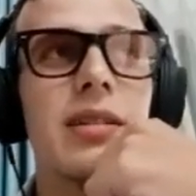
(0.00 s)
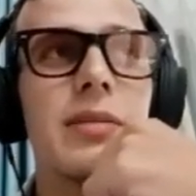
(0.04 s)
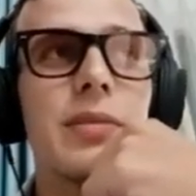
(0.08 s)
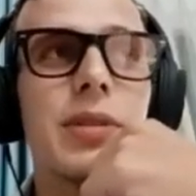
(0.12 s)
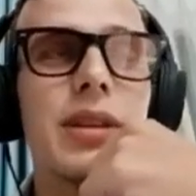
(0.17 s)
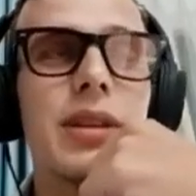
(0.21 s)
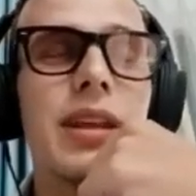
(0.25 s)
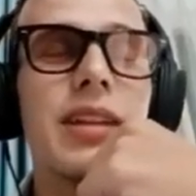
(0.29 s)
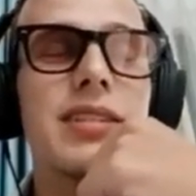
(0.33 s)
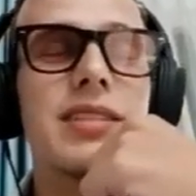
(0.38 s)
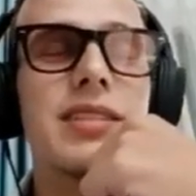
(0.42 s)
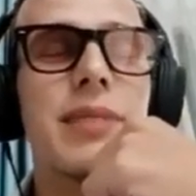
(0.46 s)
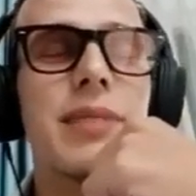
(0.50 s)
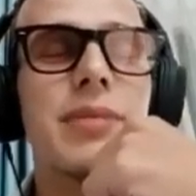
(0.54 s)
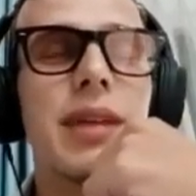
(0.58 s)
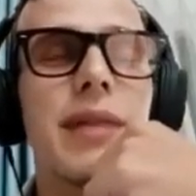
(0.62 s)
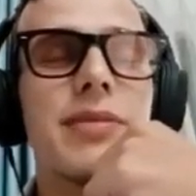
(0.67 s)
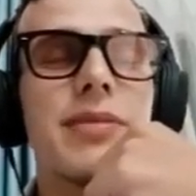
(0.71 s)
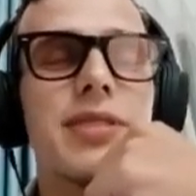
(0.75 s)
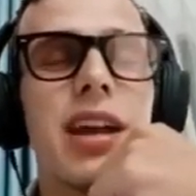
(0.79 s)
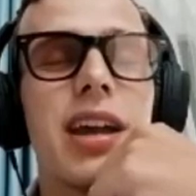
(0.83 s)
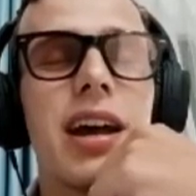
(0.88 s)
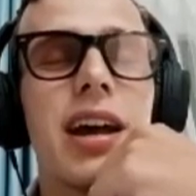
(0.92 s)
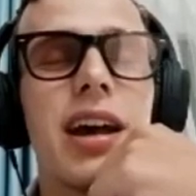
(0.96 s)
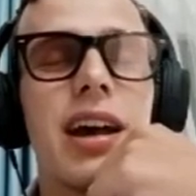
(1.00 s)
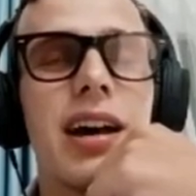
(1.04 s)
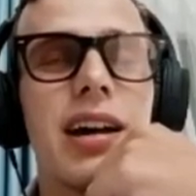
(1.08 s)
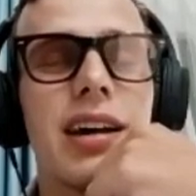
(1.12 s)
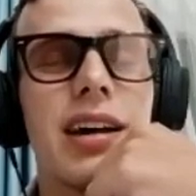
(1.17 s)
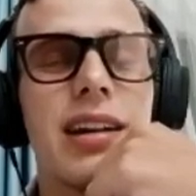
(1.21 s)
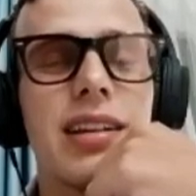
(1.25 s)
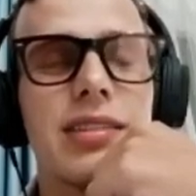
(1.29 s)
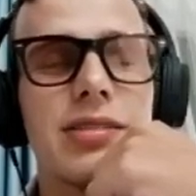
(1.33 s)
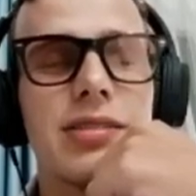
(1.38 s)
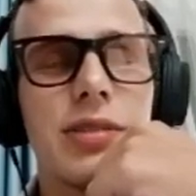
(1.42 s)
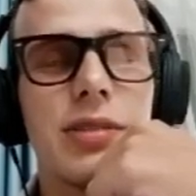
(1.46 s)
But then sometimes,
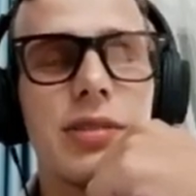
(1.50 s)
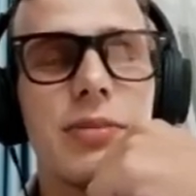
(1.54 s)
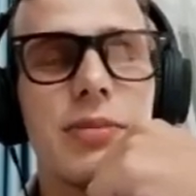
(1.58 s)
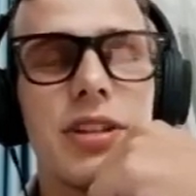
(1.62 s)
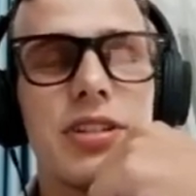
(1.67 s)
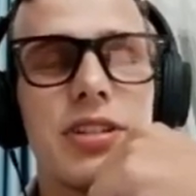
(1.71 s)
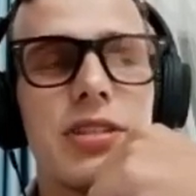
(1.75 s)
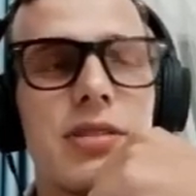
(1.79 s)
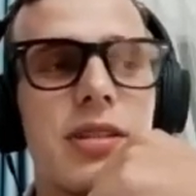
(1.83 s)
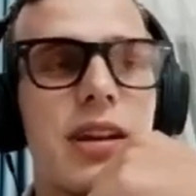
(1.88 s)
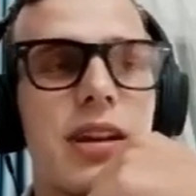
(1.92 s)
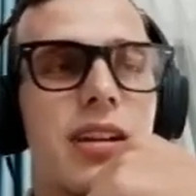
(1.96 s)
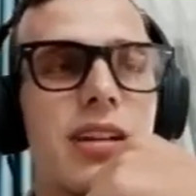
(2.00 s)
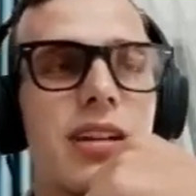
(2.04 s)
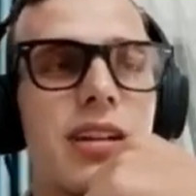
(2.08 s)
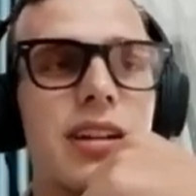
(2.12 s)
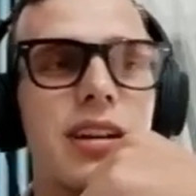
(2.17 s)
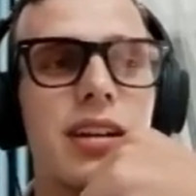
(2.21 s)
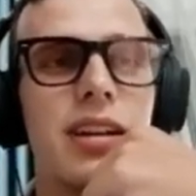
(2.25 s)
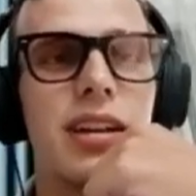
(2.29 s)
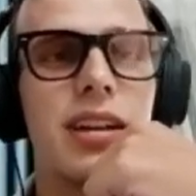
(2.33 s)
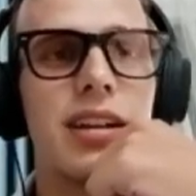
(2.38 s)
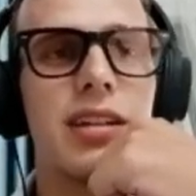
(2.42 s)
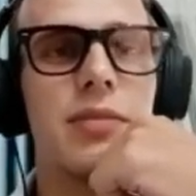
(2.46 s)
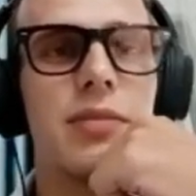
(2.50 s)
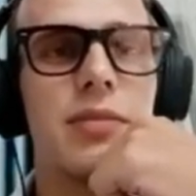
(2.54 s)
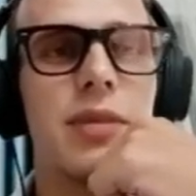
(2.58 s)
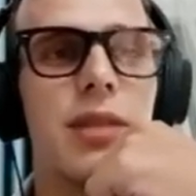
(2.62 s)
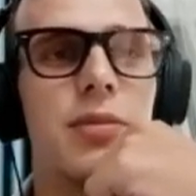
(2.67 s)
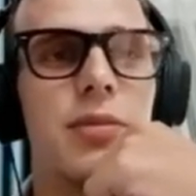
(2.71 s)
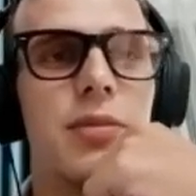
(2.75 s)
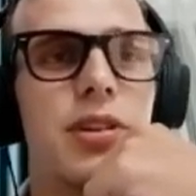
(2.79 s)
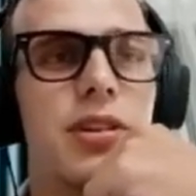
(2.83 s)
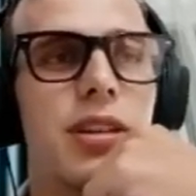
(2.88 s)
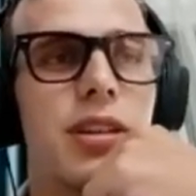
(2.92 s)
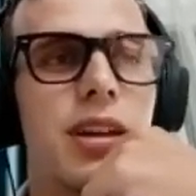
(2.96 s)
yeah, as we mentioned earlier, like it may
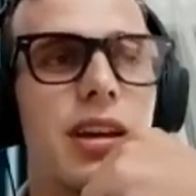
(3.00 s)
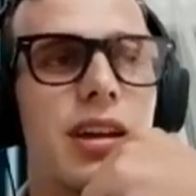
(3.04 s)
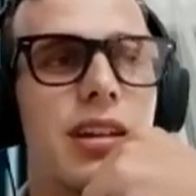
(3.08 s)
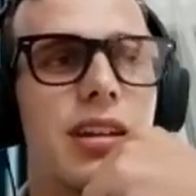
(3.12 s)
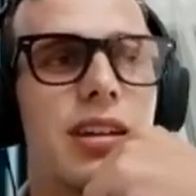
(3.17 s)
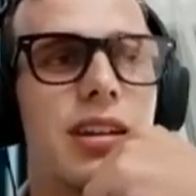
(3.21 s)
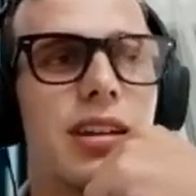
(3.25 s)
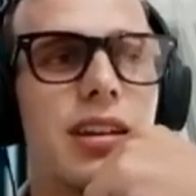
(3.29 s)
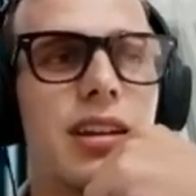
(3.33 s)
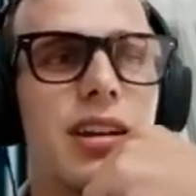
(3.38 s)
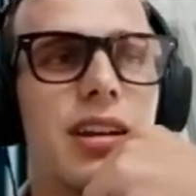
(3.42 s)
be like,